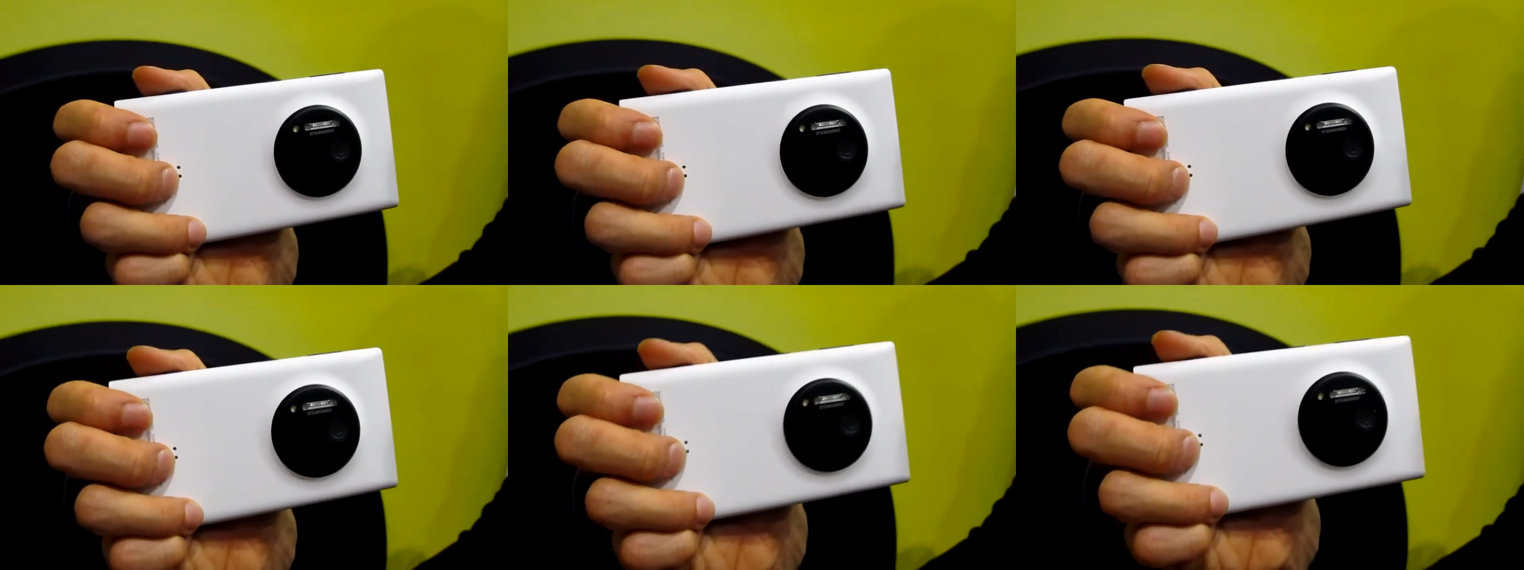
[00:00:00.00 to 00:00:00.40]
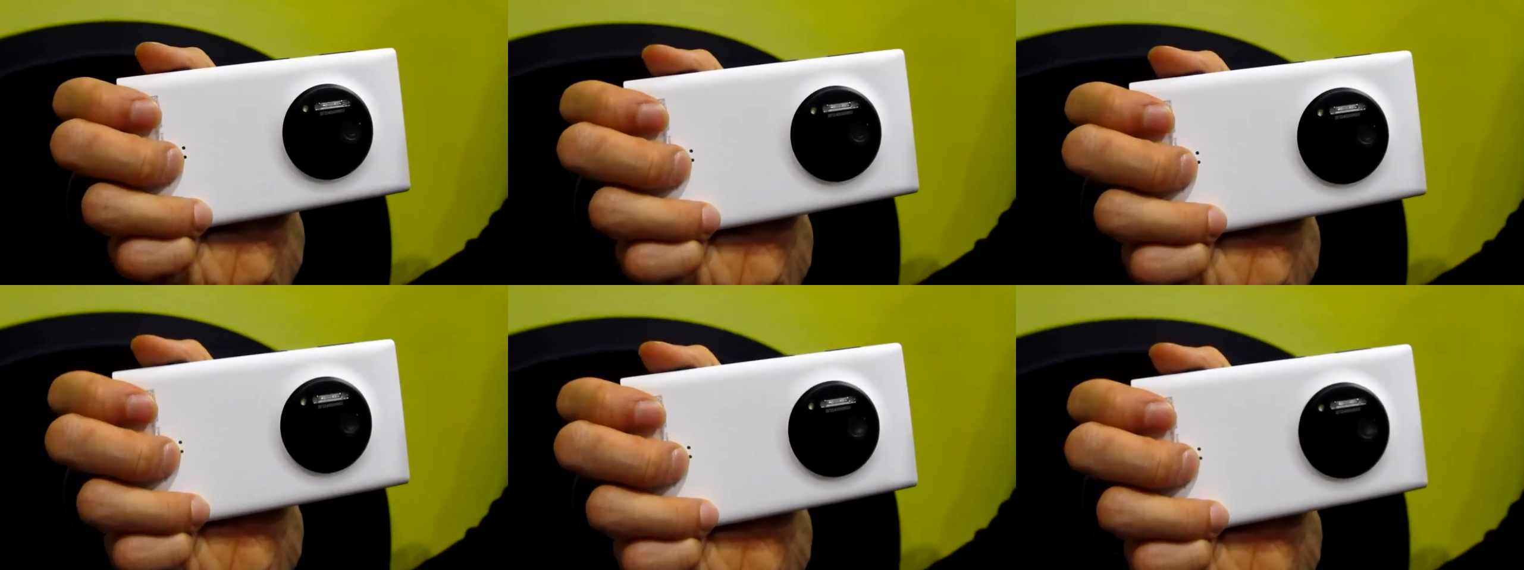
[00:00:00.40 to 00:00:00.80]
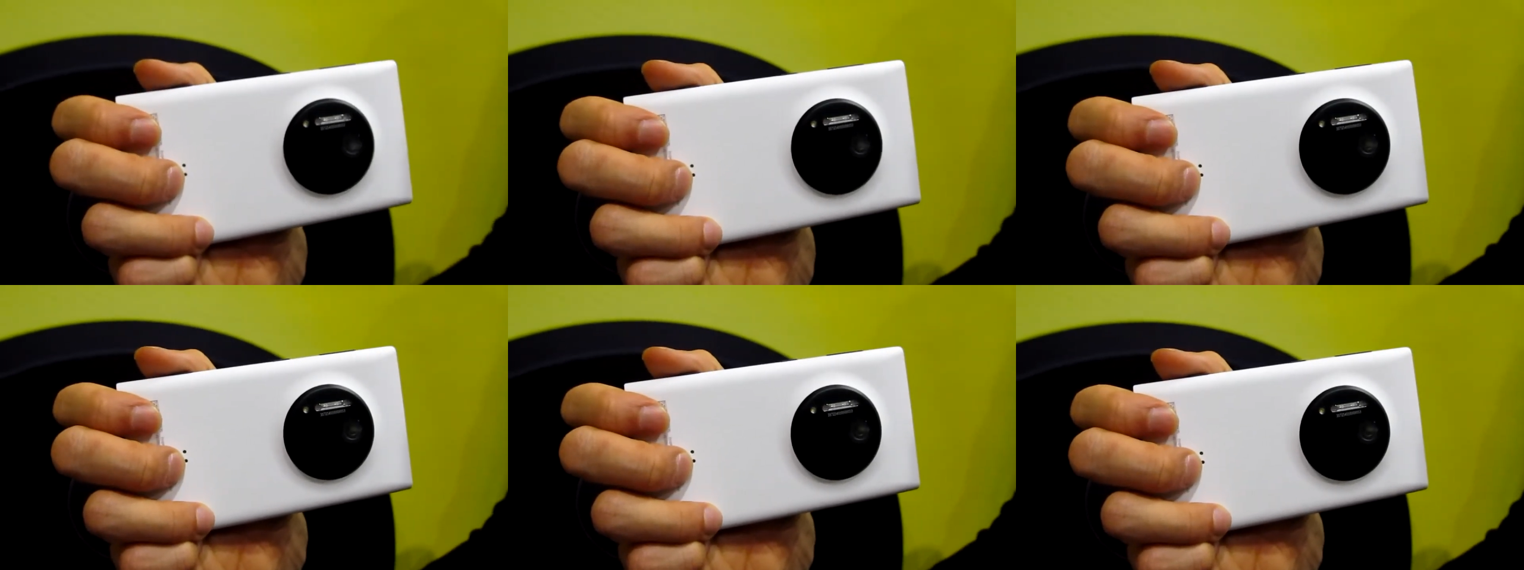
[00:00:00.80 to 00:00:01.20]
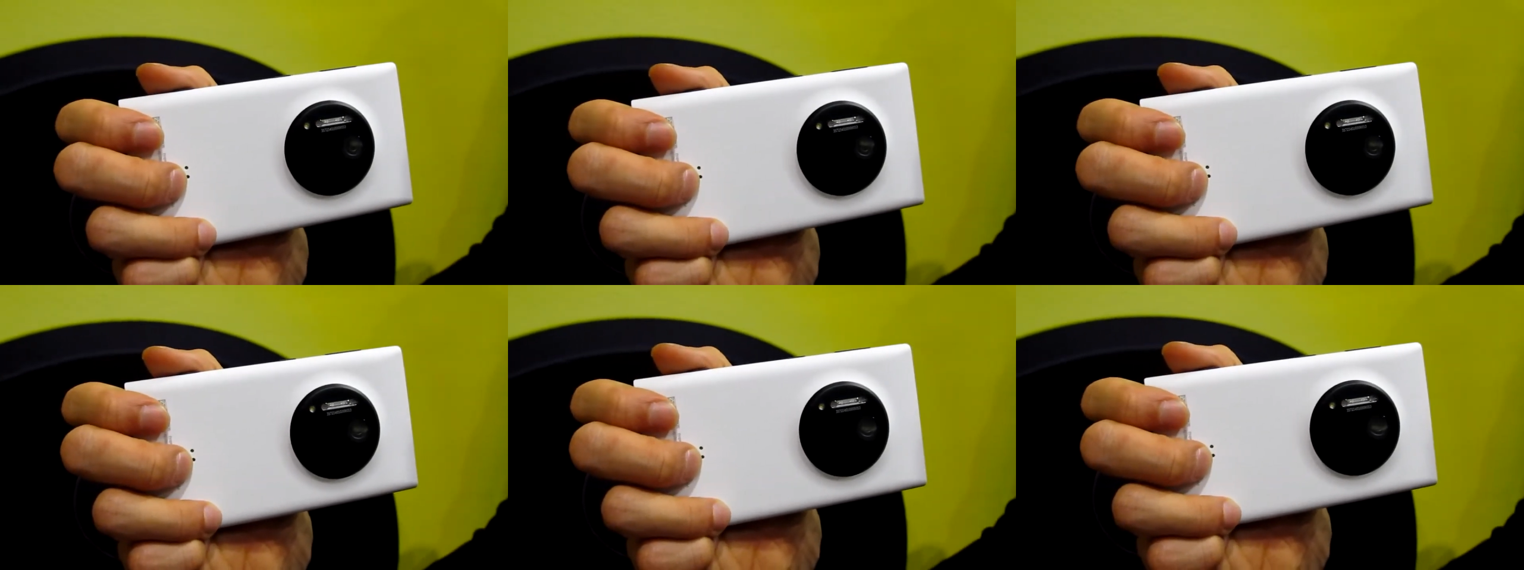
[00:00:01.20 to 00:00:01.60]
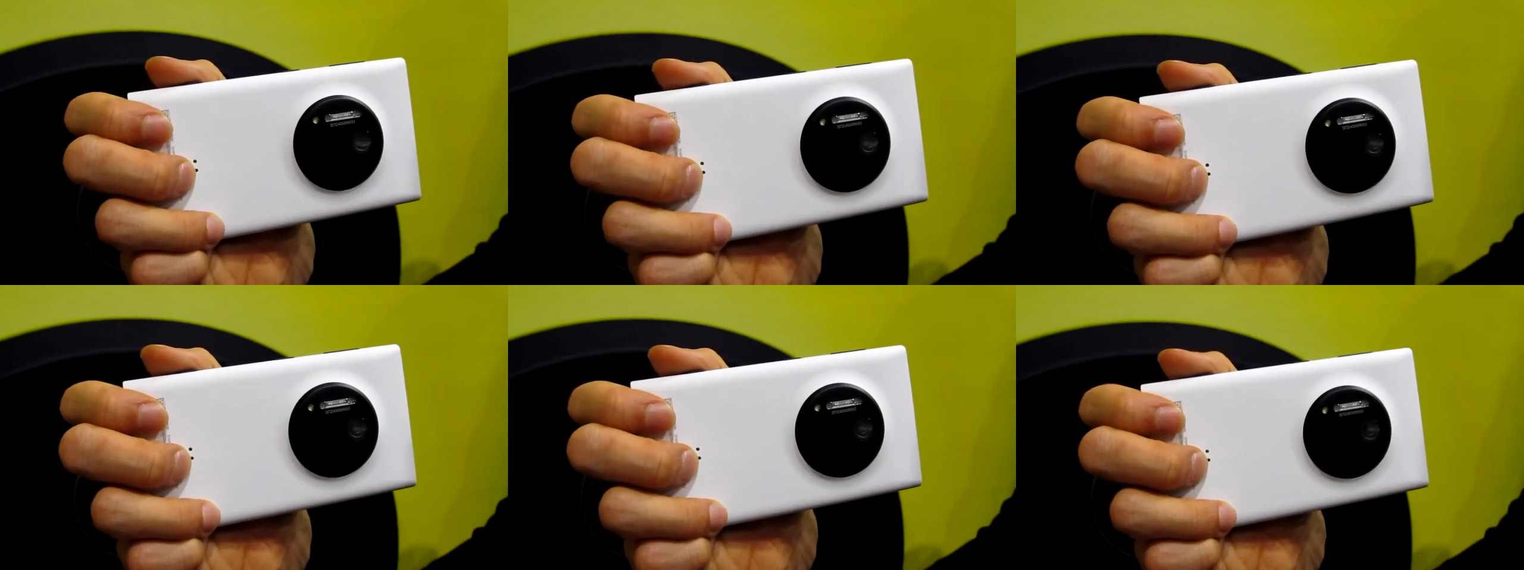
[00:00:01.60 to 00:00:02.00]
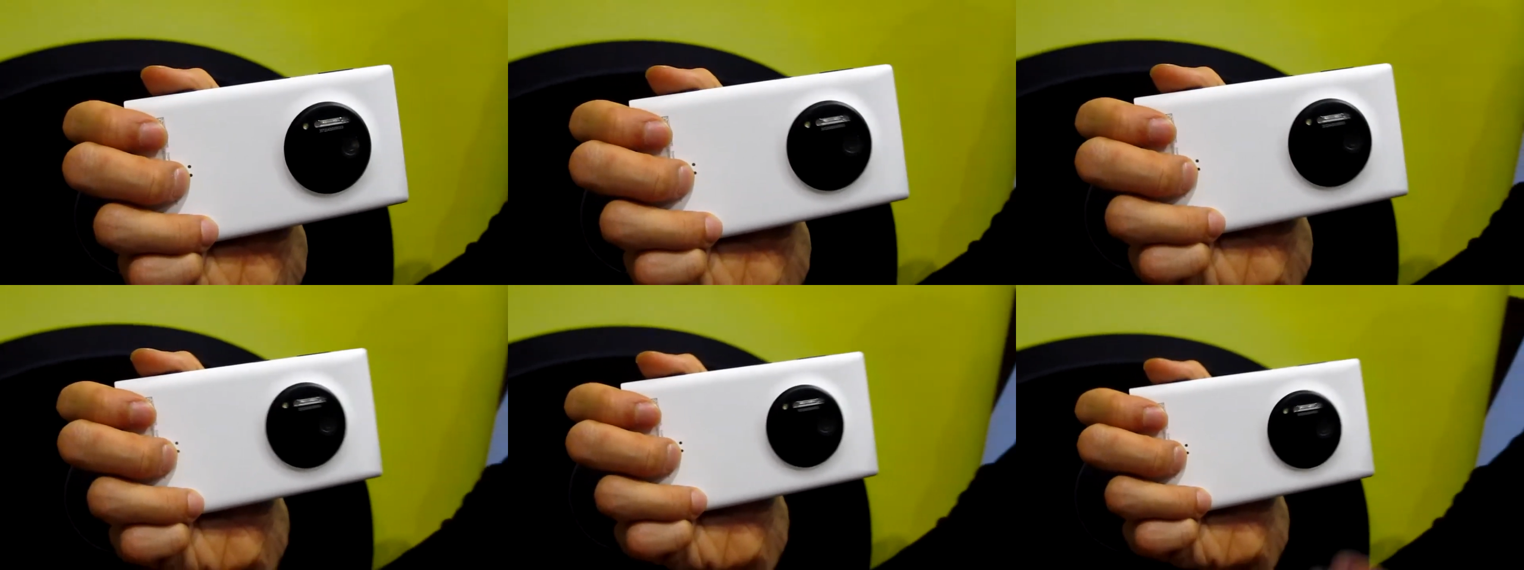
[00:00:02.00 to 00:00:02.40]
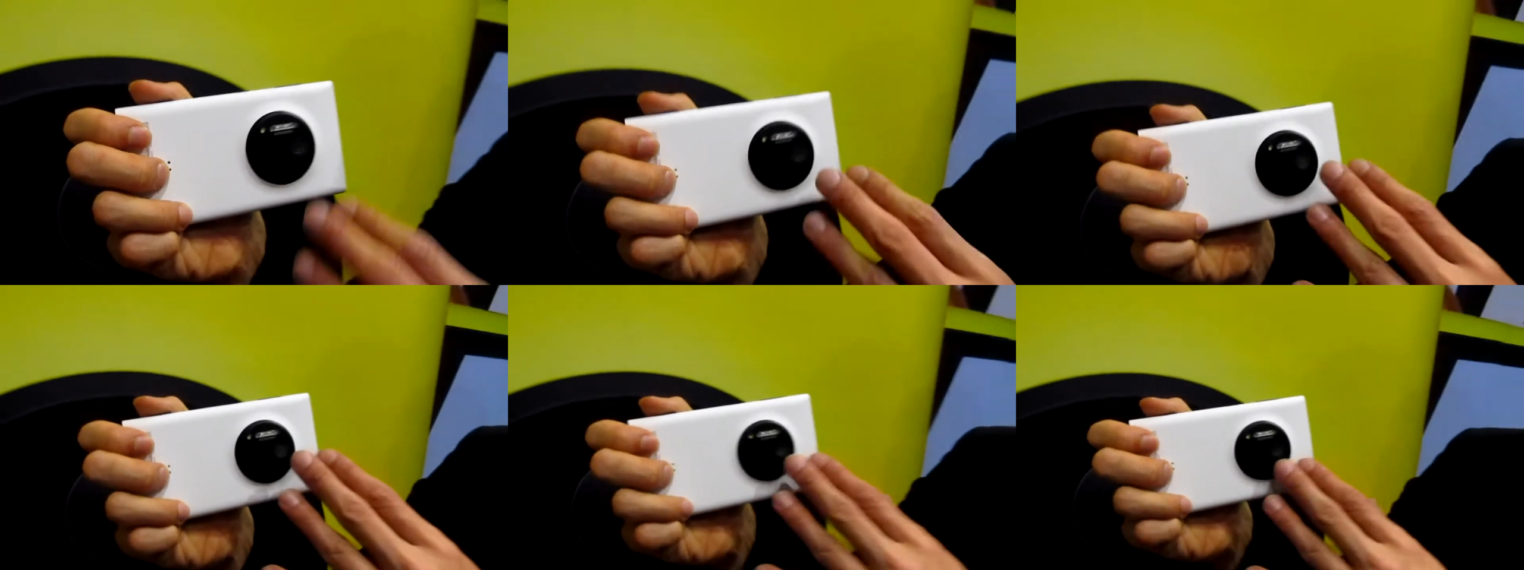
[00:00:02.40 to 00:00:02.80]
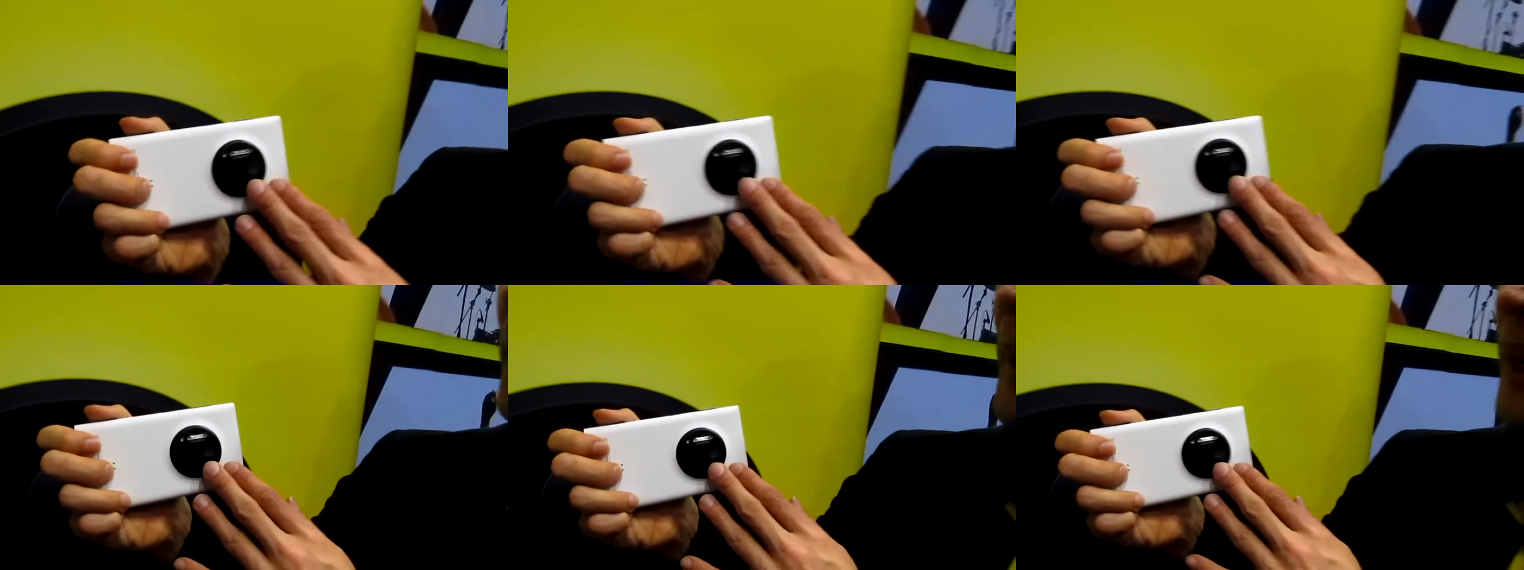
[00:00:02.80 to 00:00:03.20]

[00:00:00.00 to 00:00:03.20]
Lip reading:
(no speaker visible)